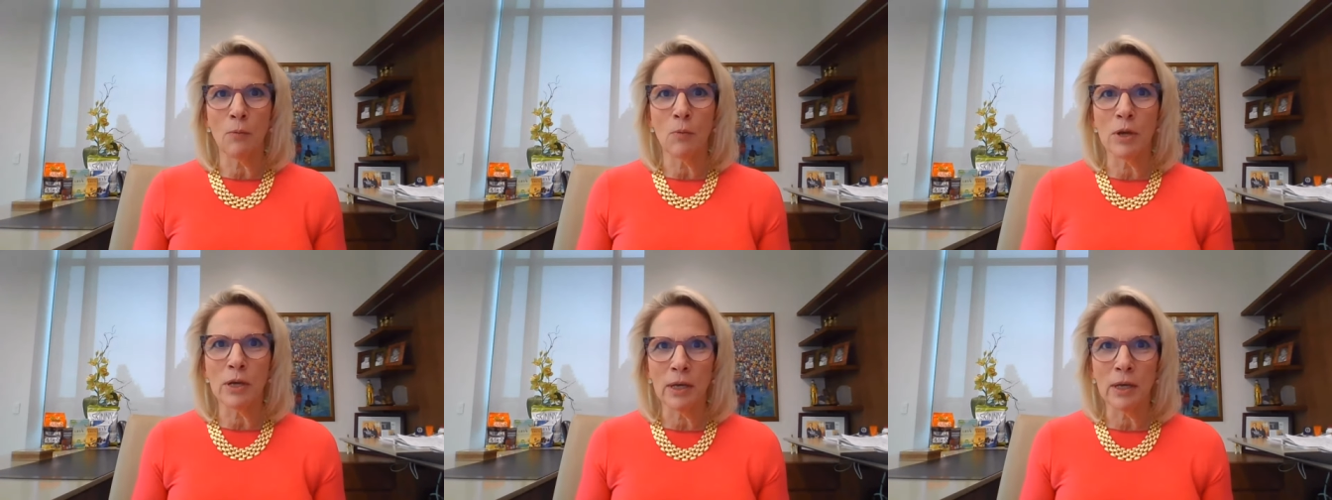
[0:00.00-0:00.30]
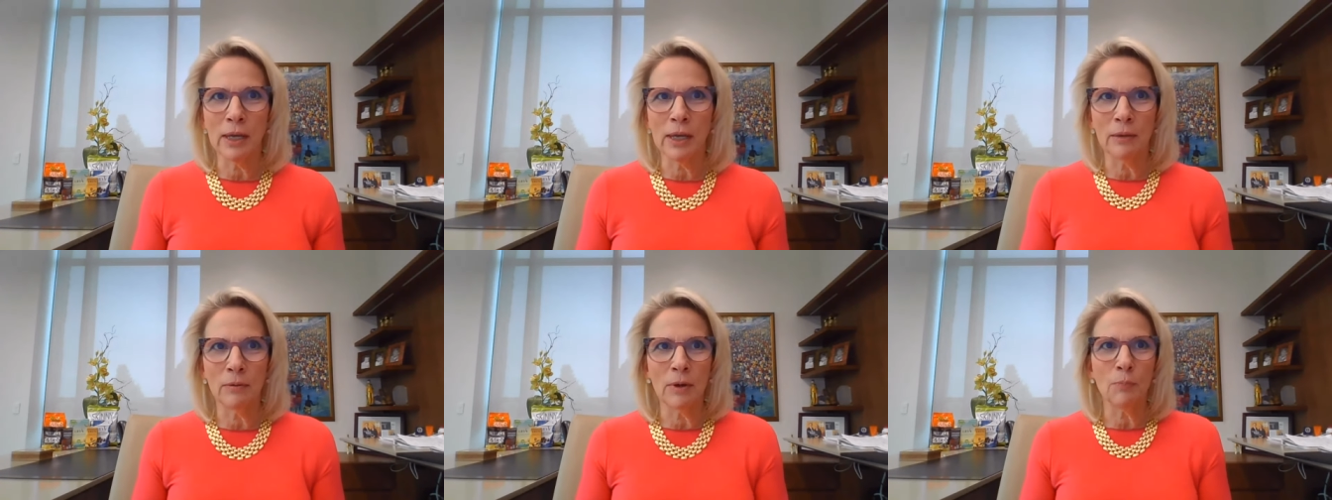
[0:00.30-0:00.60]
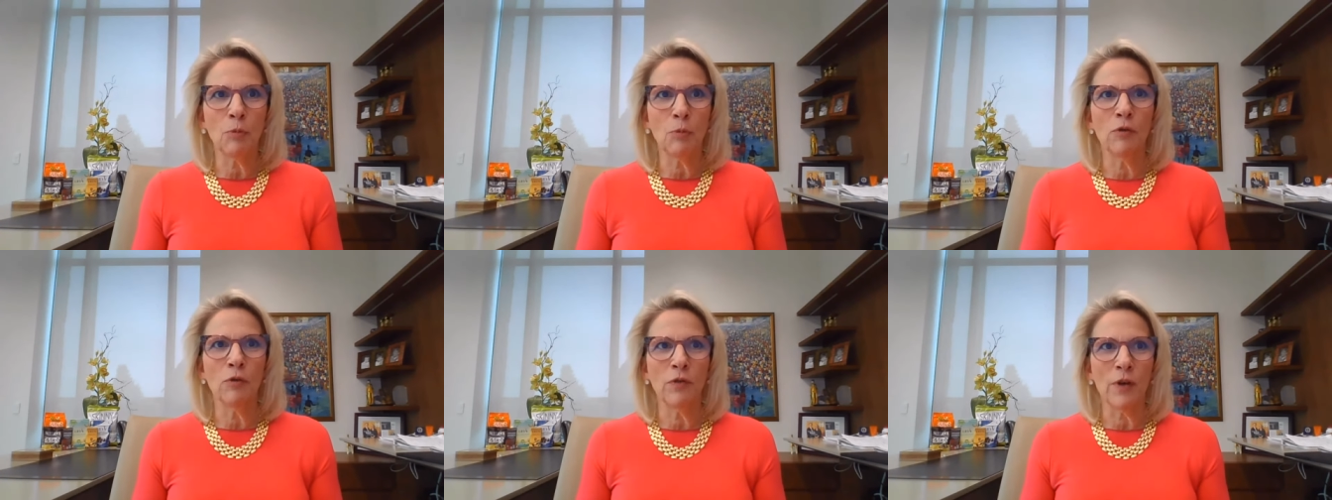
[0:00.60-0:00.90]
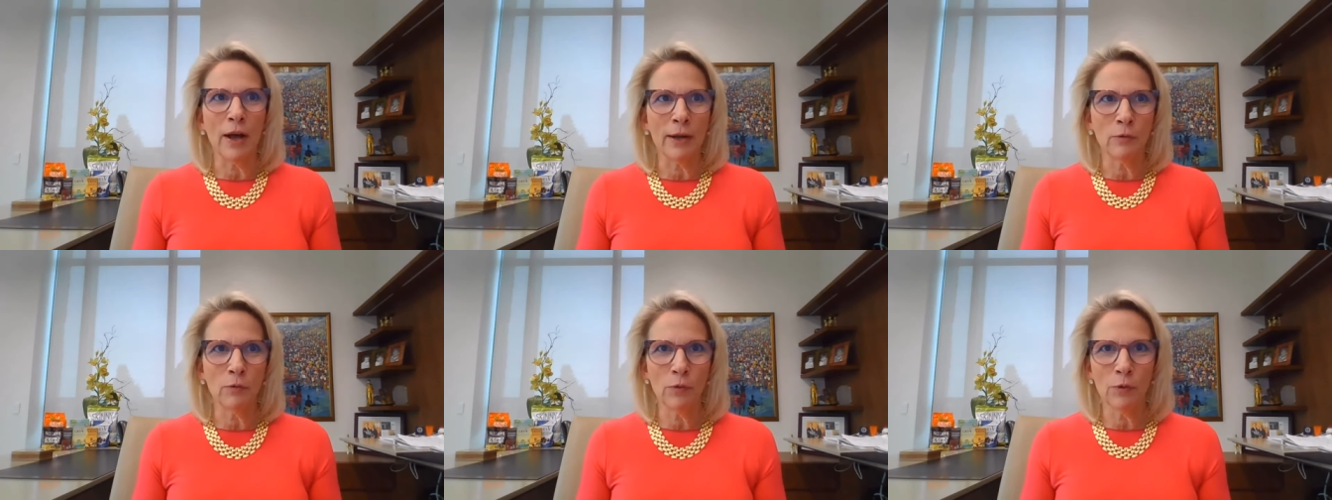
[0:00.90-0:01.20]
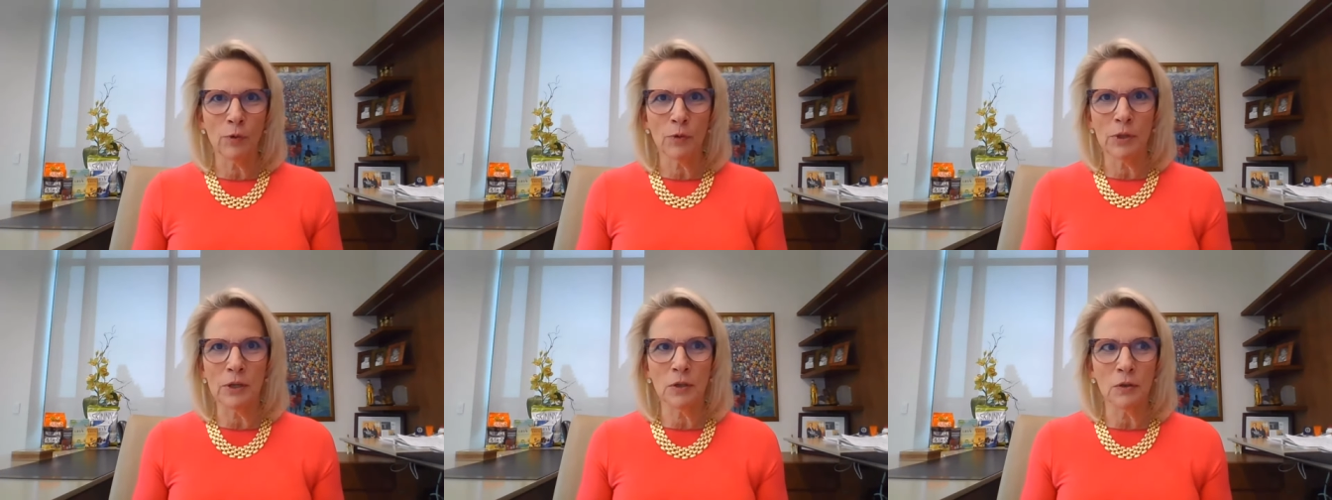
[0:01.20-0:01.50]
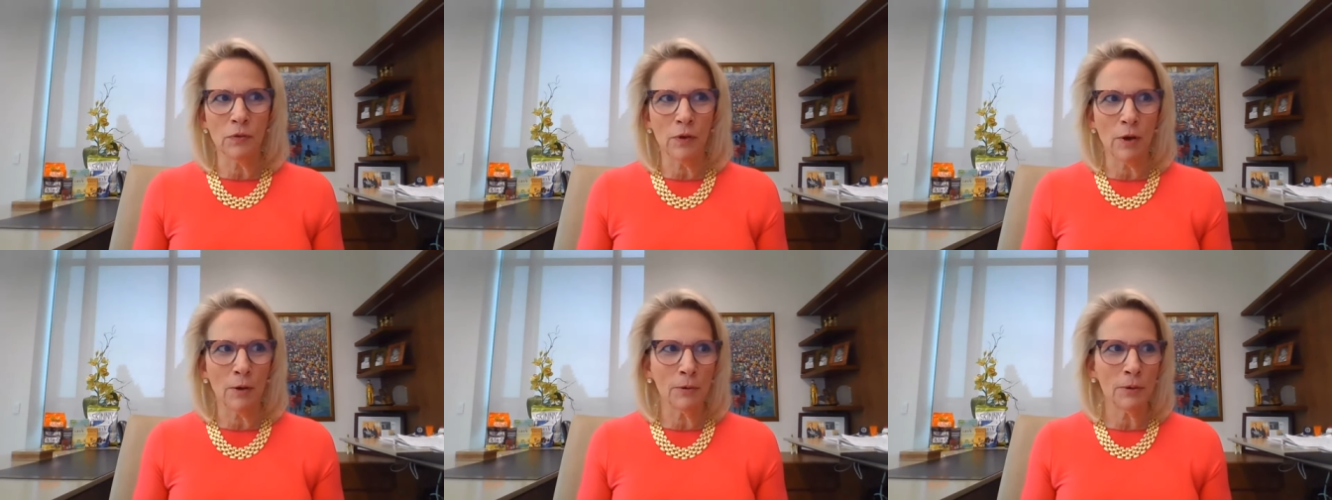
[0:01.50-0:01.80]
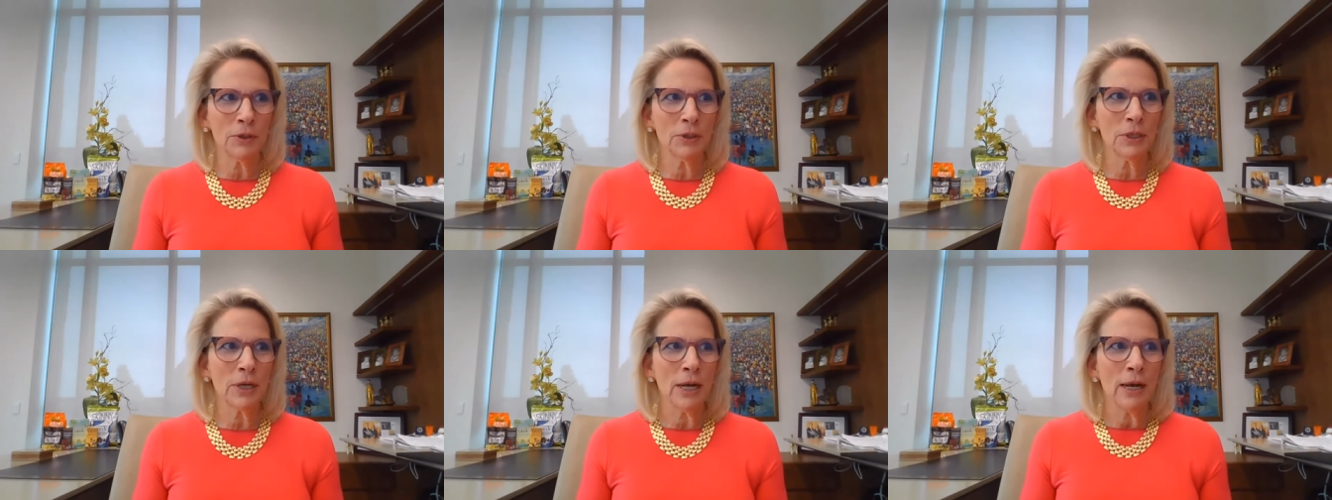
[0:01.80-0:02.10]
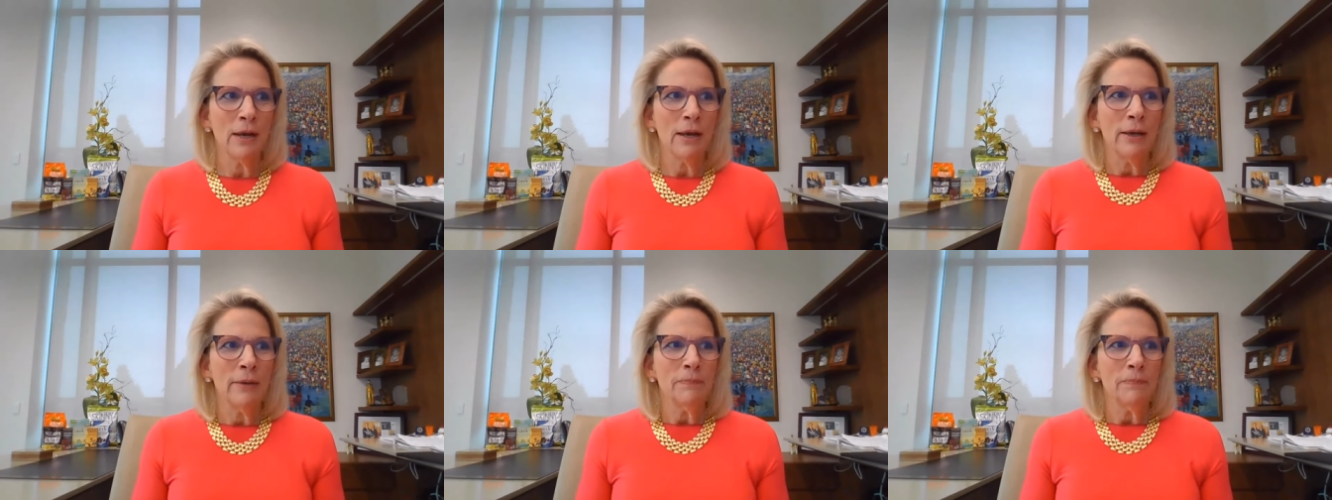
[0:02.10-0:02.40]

that we can provide for these folks.